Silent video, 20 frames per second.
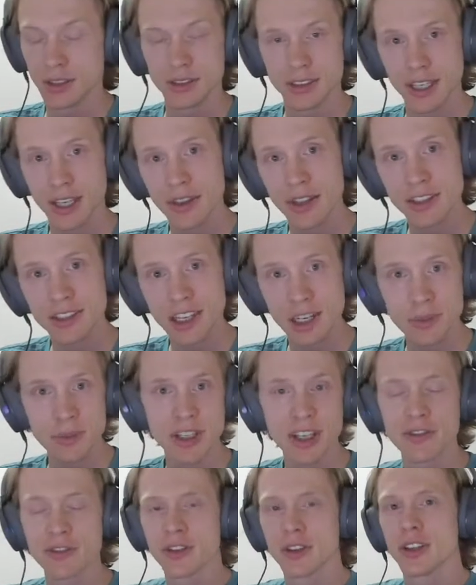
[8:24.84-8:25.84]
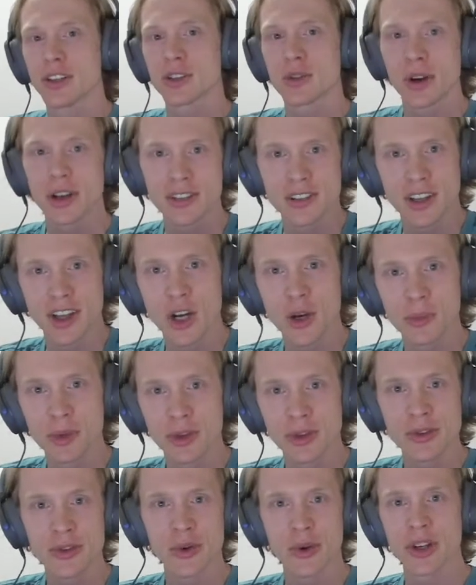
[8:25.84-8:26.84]
Yeah, that's going to be it for this quest. I hope
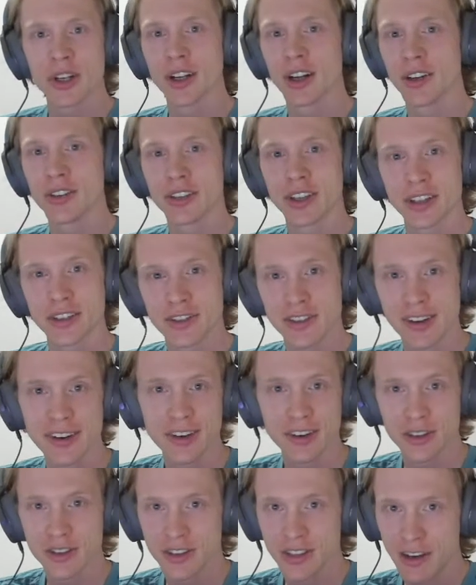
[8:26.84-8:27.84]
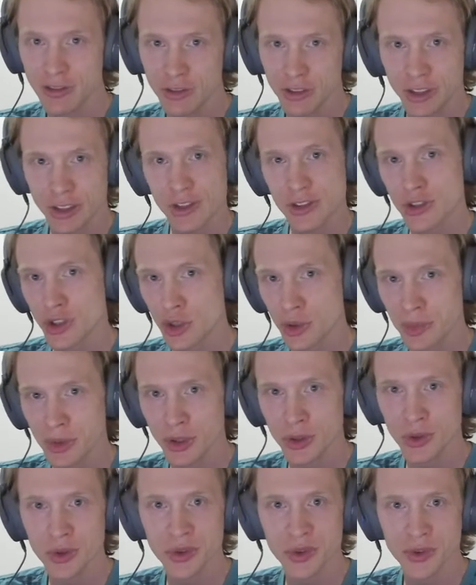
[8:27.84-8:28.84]
you enjoyed it. Undead Slayer is definitely a super
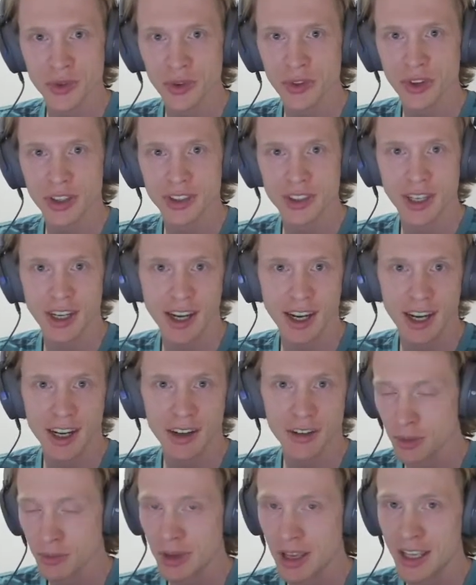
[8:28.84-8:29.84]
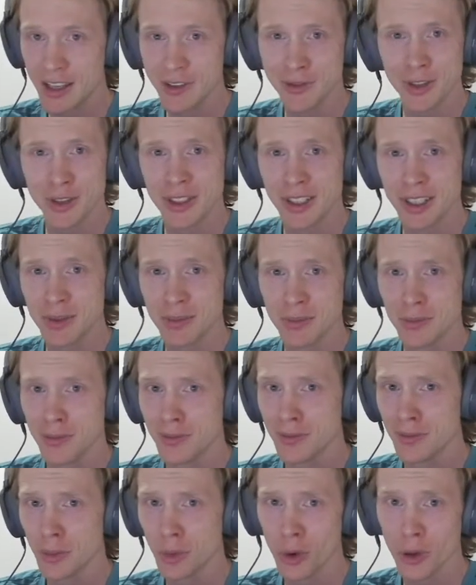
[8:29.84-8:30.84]
useful thing to have. May even need
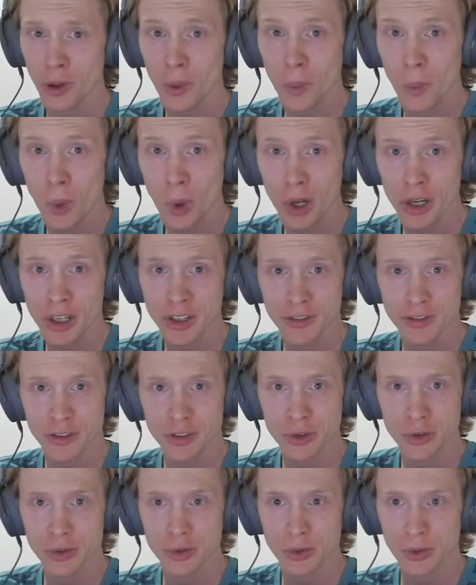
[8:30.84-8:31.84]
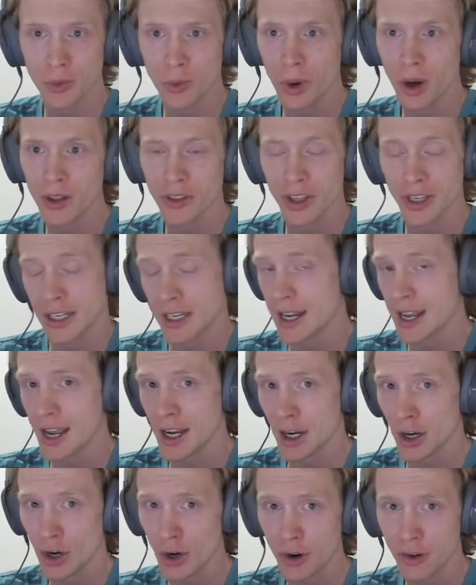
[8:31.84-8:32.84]
more than one if you want like
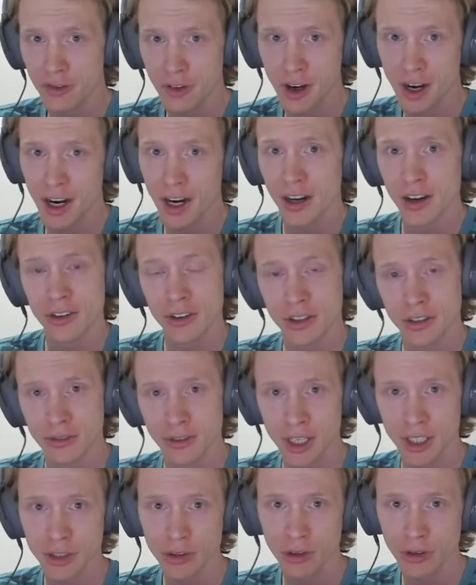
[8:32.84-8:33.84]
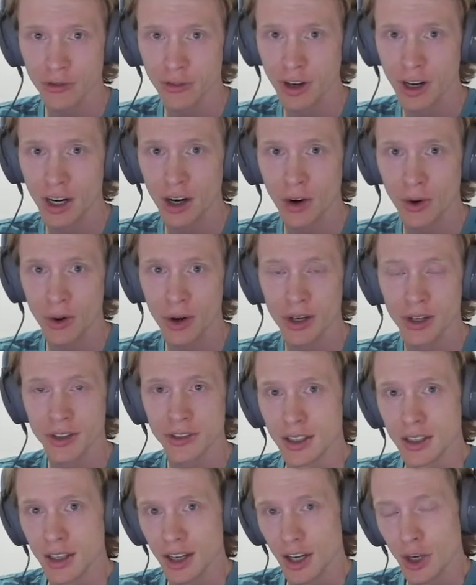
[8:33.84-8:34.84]
an AR fire and a regular fire
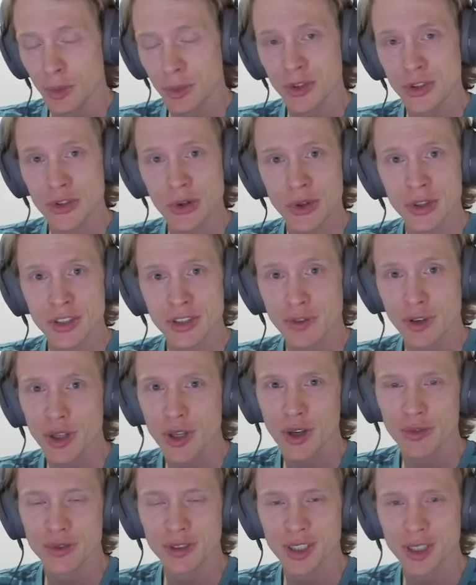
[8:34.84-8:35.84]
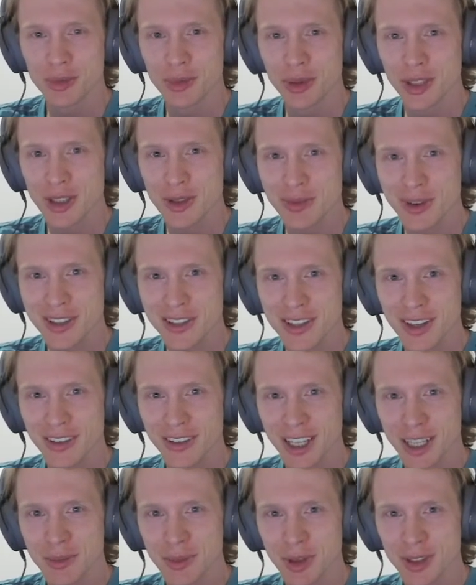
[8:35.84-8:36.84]
end. I hope you enjoyed this video. If you did, please press
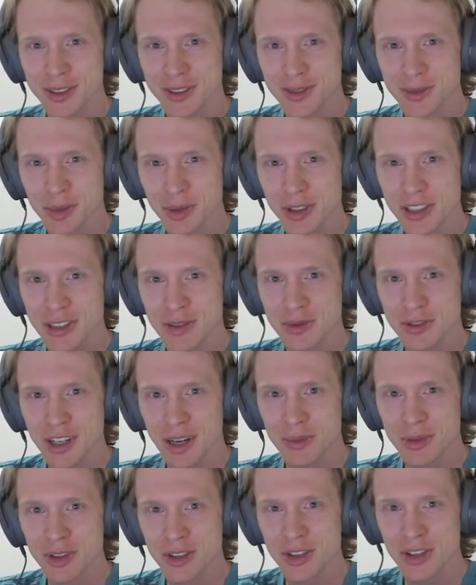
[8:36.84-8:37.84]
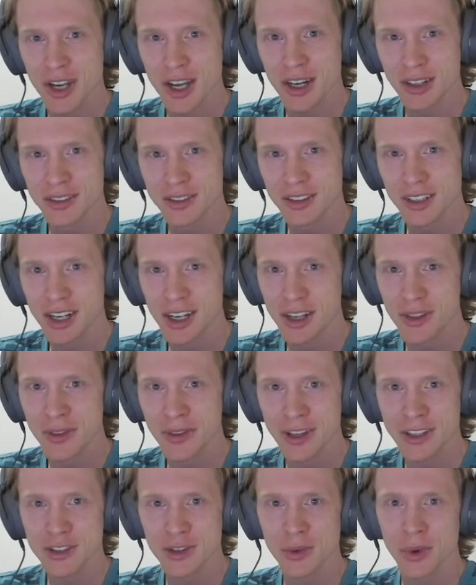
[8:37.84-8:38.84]
that like button. Please subscribe to the channel, and
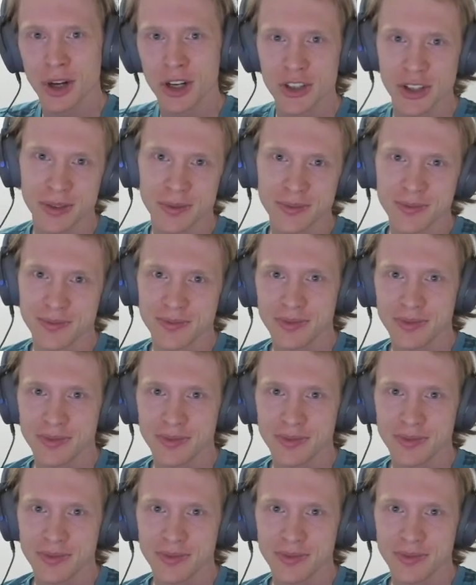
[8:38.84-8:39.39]
thanks for watching.